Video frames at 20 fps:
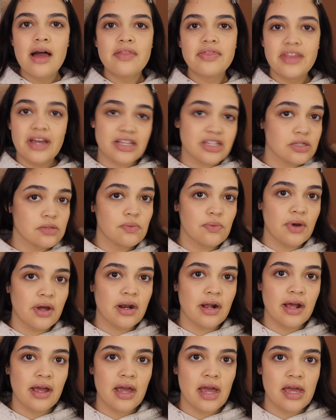That's what
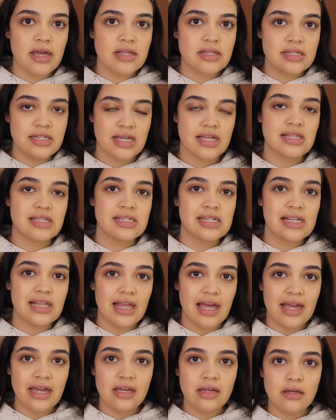I tend to
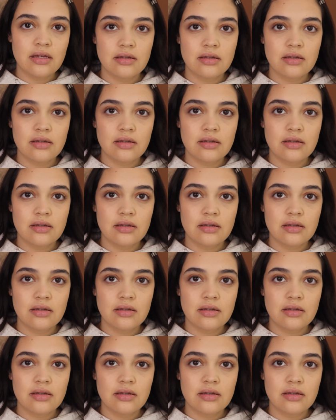like